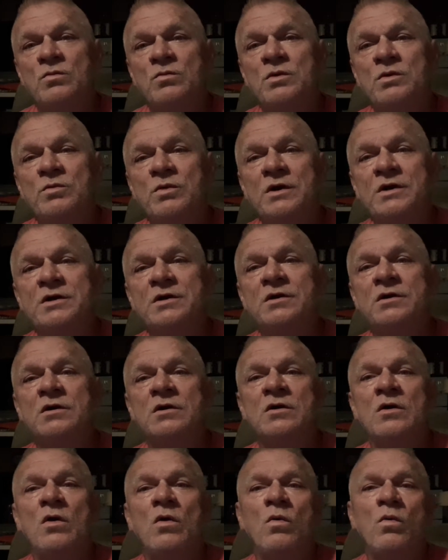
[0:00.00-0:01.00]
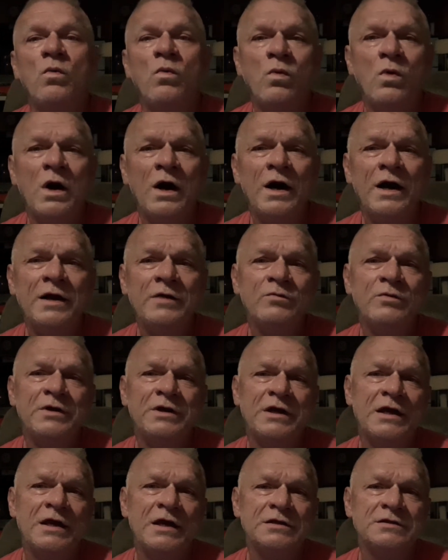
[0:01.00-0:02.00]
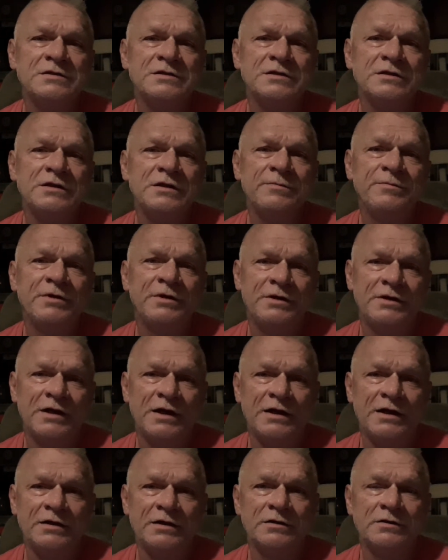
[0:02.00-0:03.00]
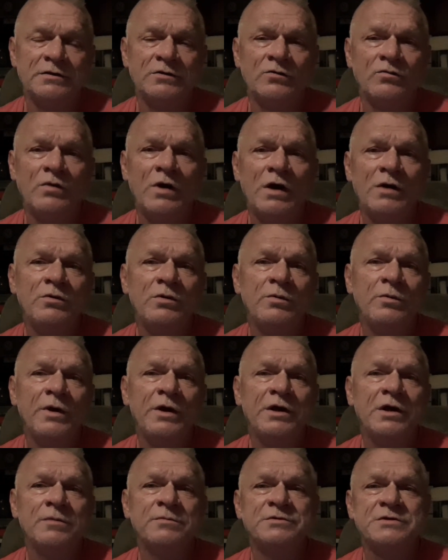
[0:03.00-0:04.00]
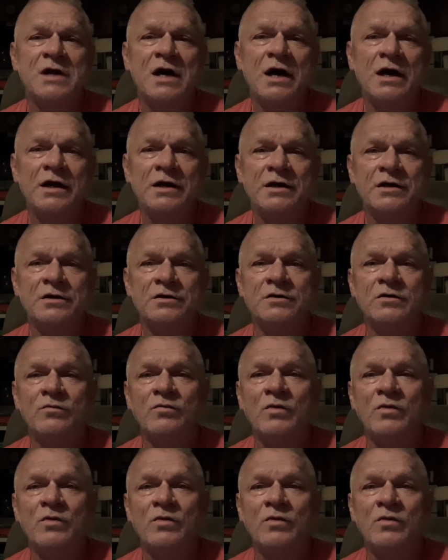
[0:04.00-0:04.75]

We wonder why we can't sleep at night, why we wake up tired,